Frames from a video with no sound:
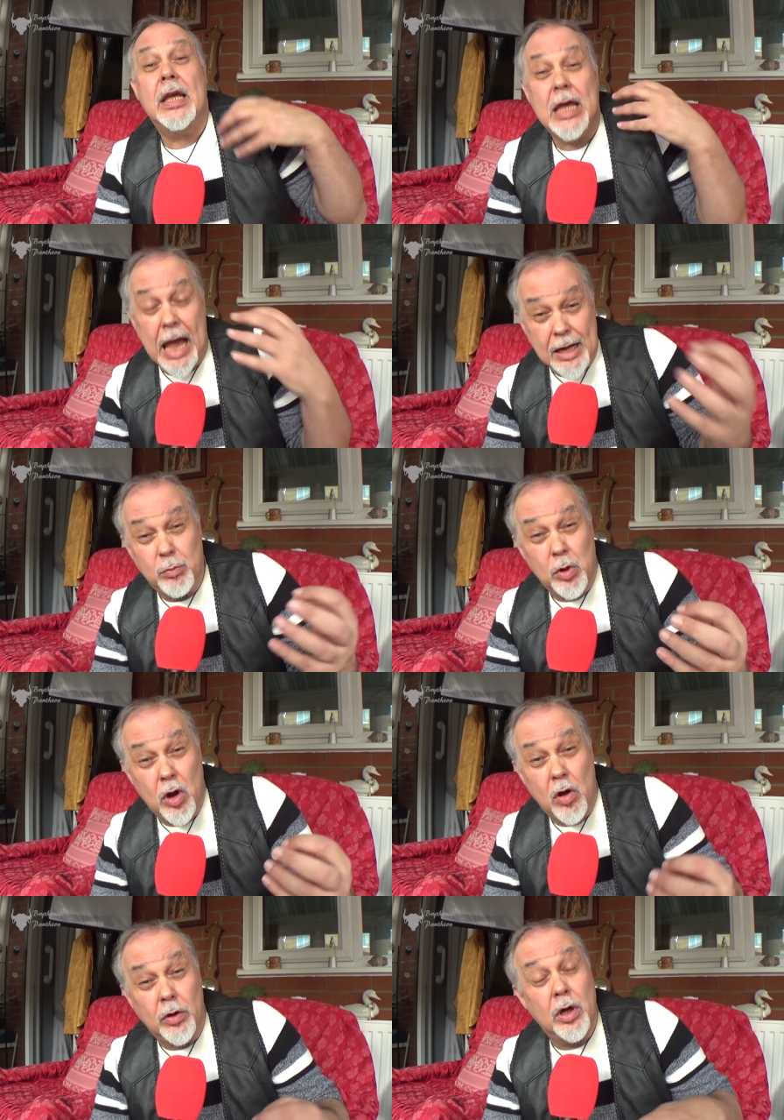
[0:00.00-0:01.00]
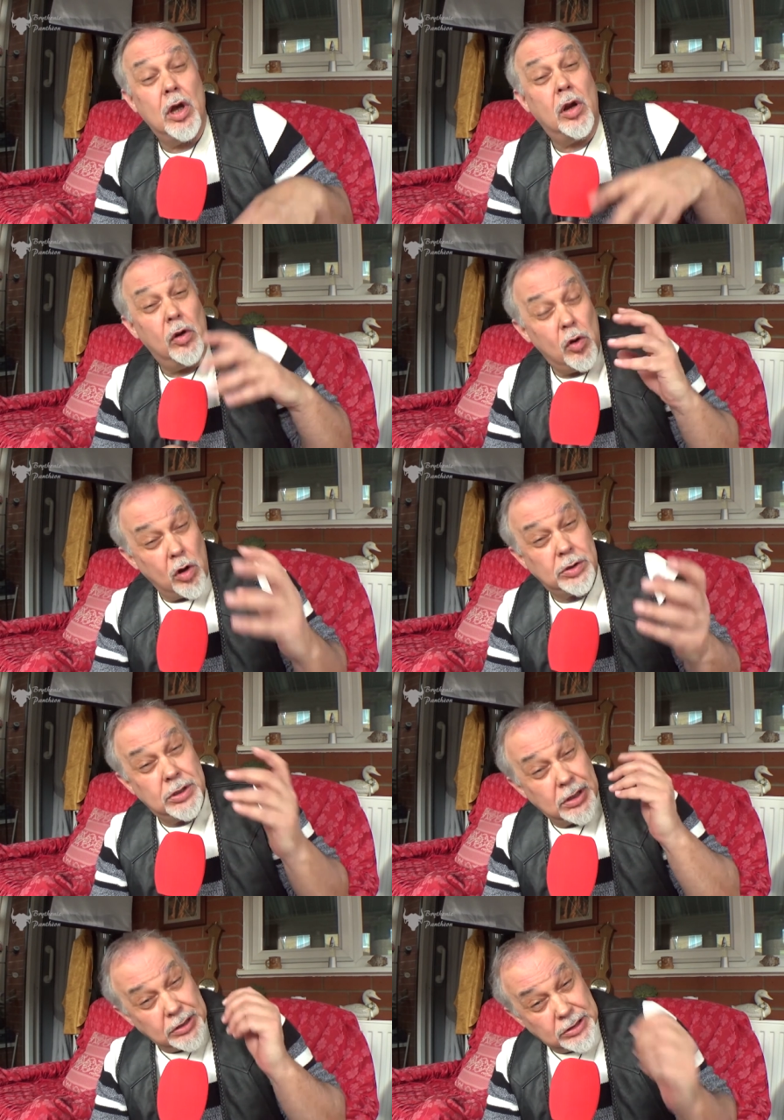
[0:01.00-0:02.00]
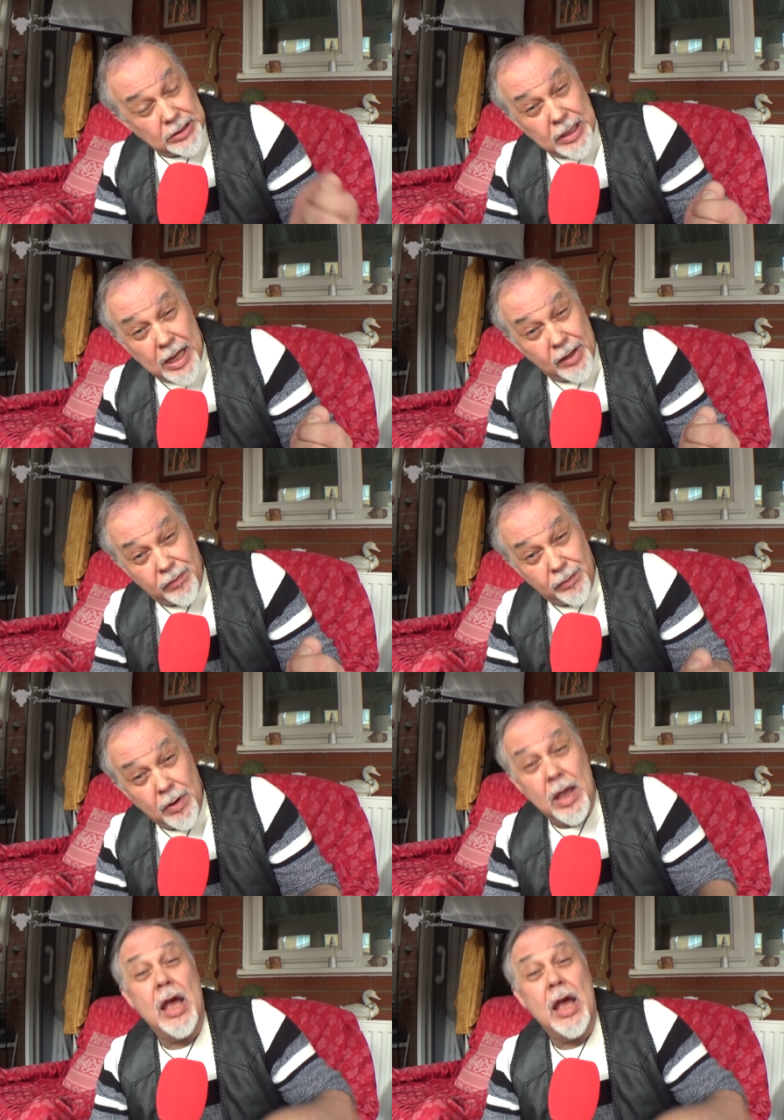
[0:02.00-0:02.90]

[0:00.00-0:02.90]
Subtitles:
Cadwalon lost his life